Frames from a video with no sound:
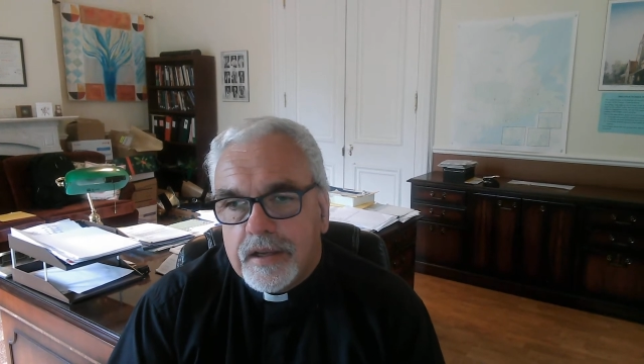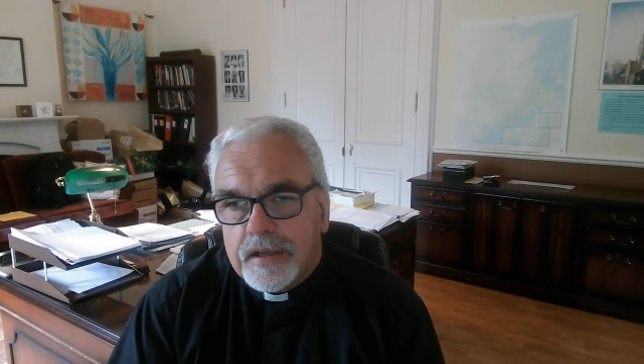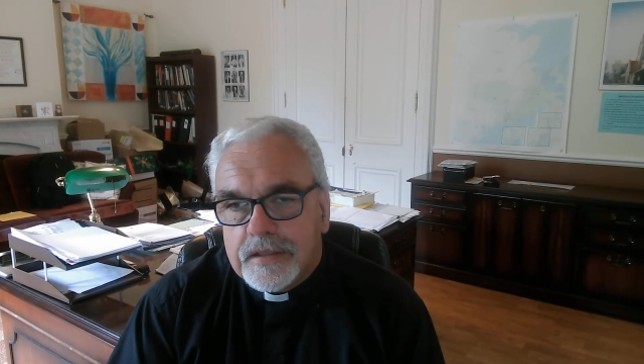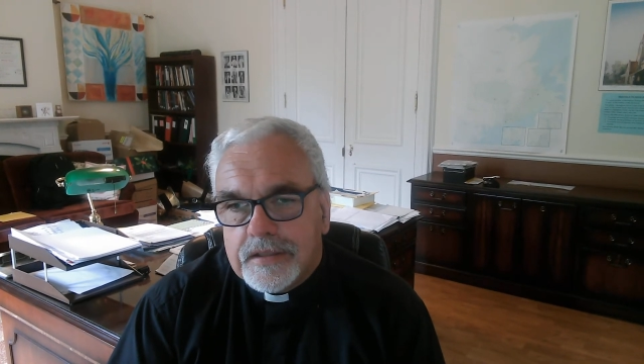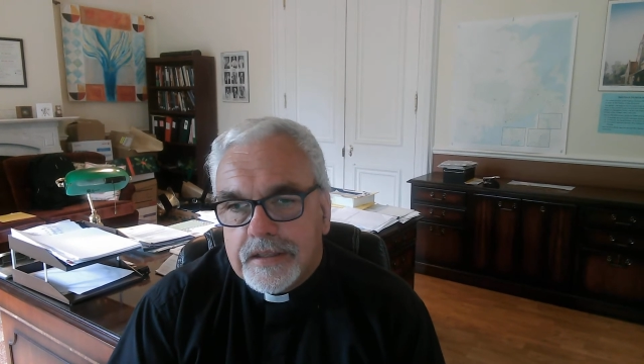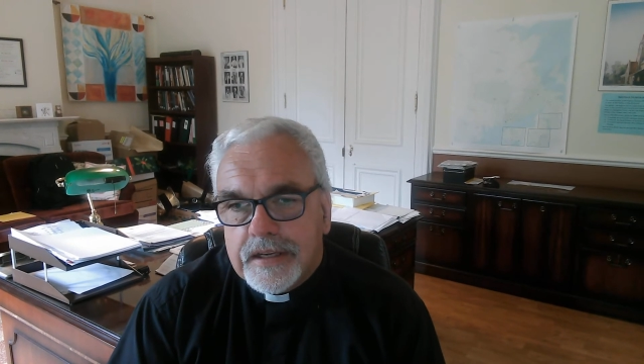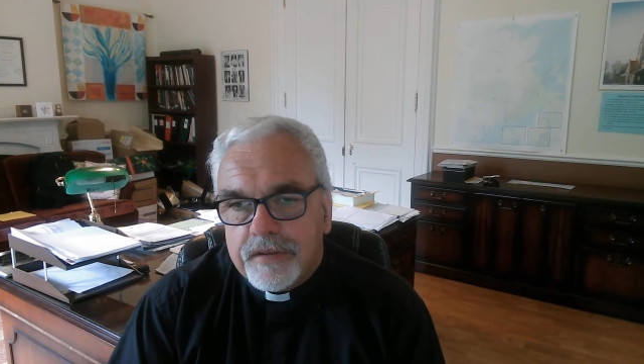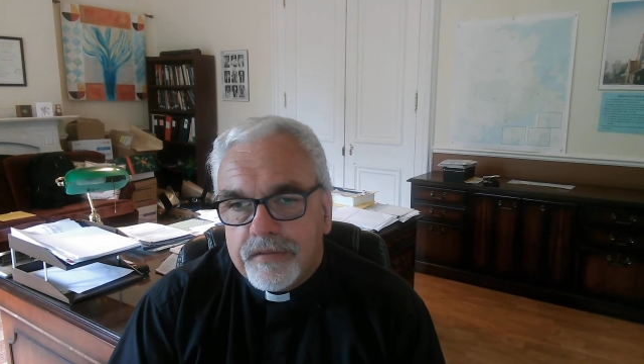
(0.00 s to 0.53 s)

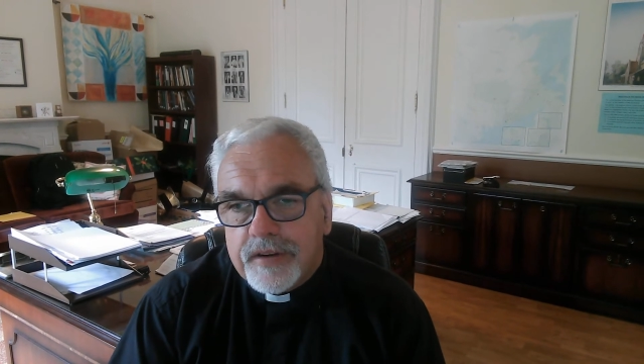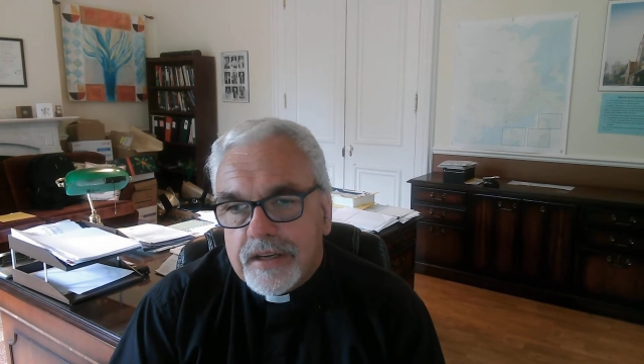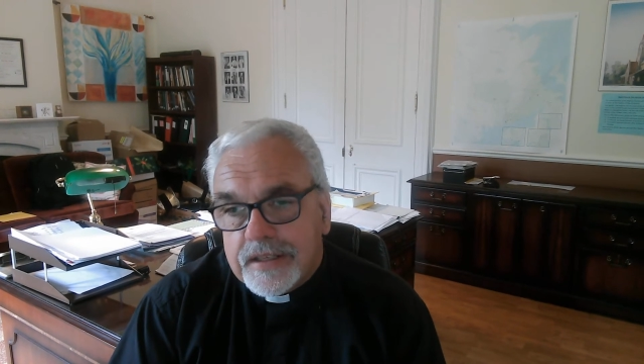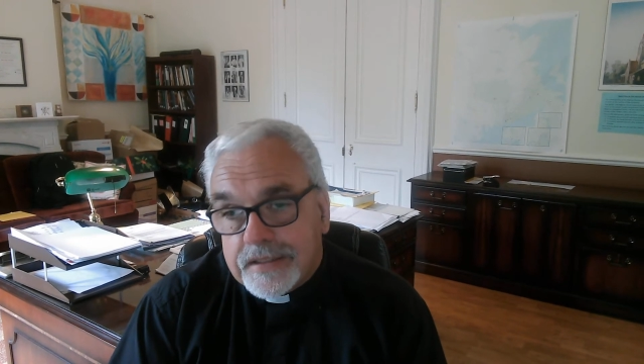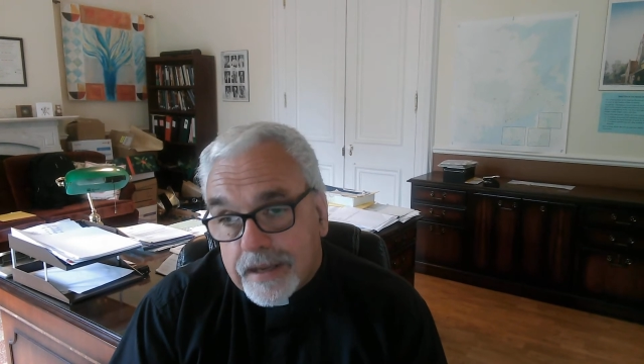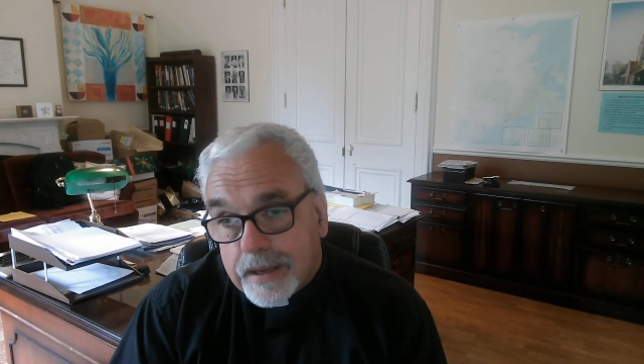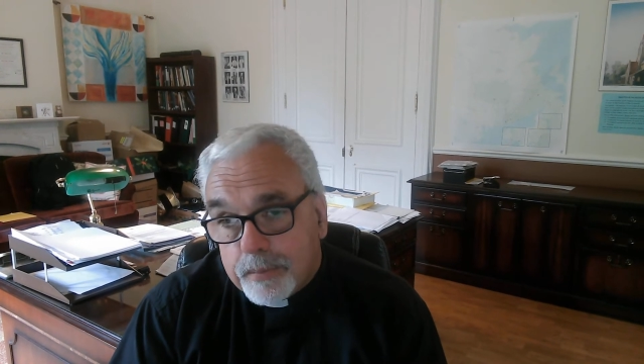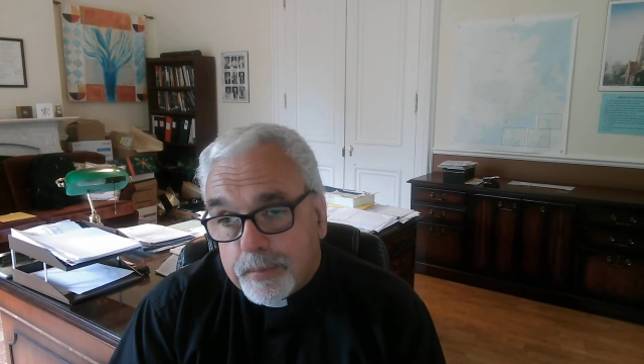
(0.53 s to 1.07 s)
To give an
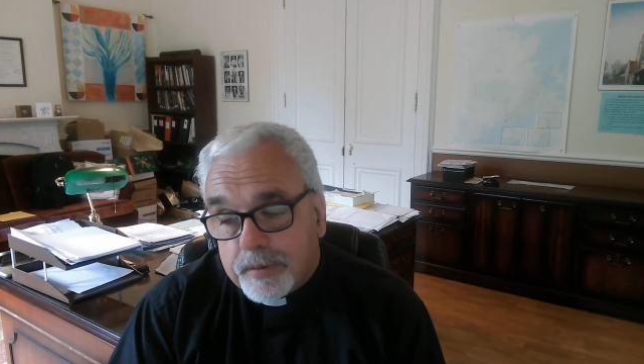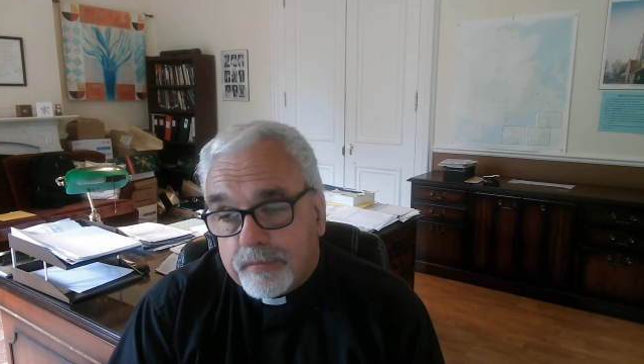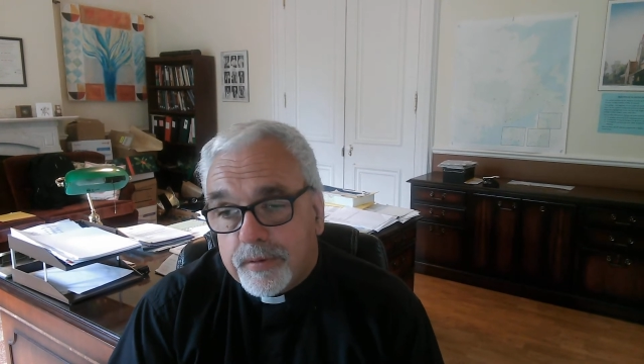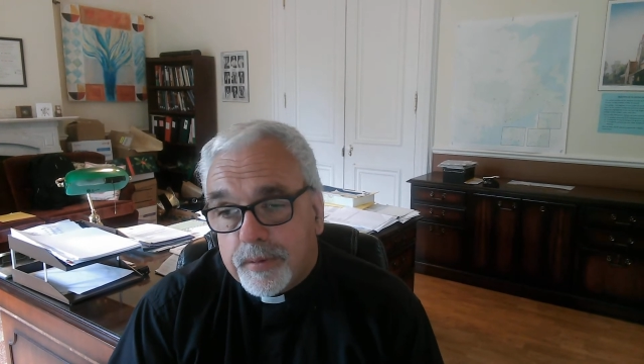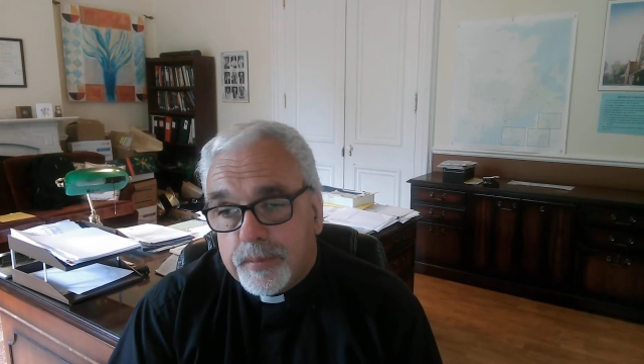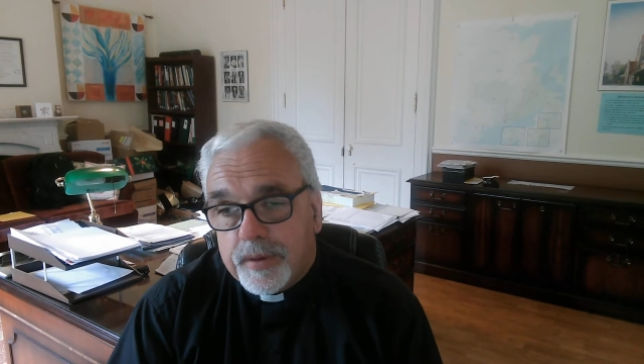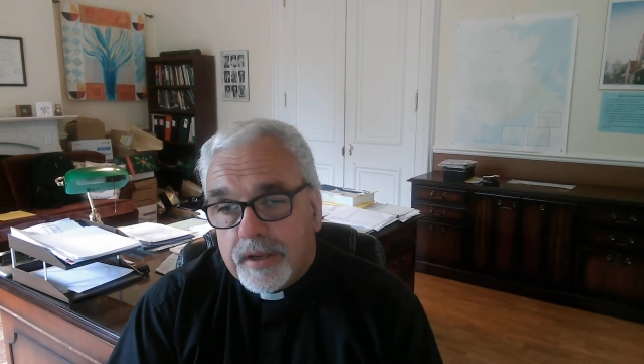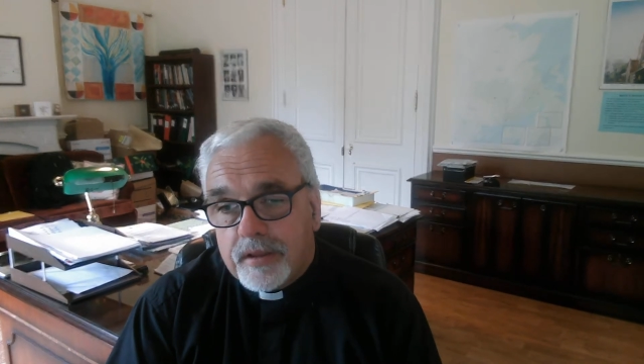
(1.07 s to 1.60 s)
example
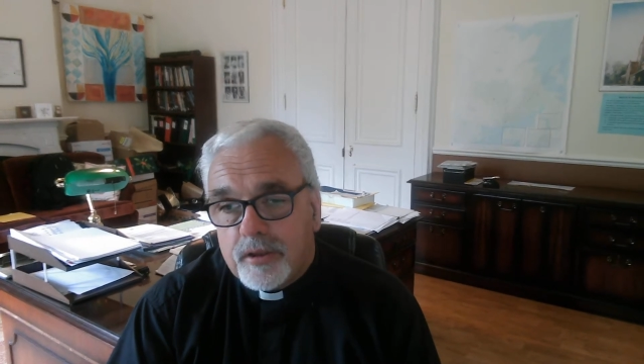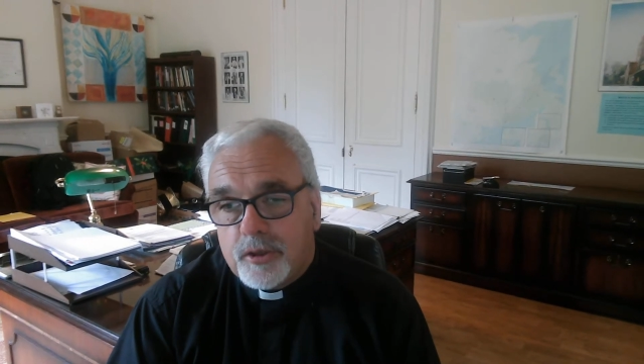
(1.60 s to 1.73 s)
from another